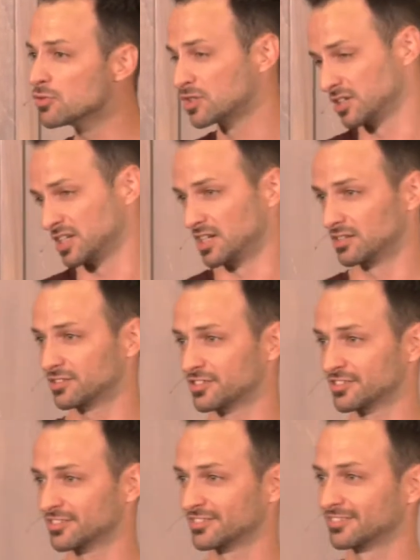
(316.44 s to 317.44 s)

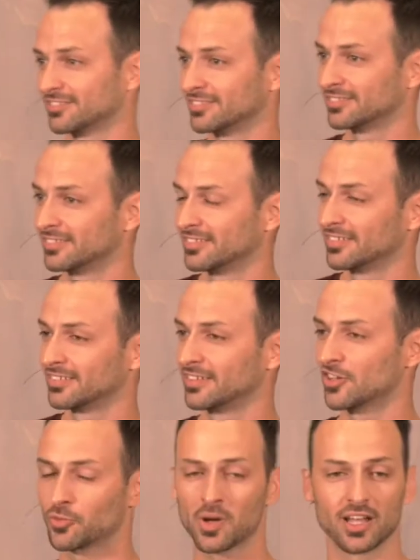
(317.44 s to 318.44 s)
cookies.
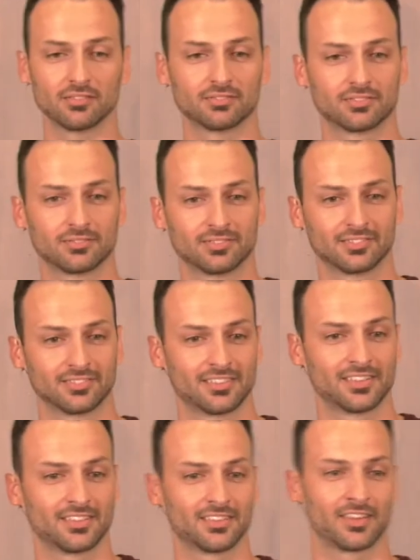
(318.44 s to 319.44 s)
Guess what?
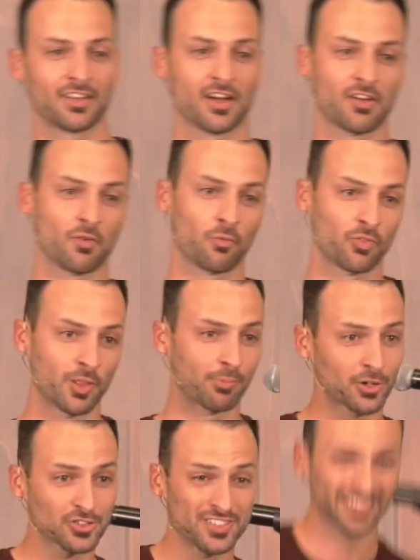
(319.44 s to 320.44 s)
The person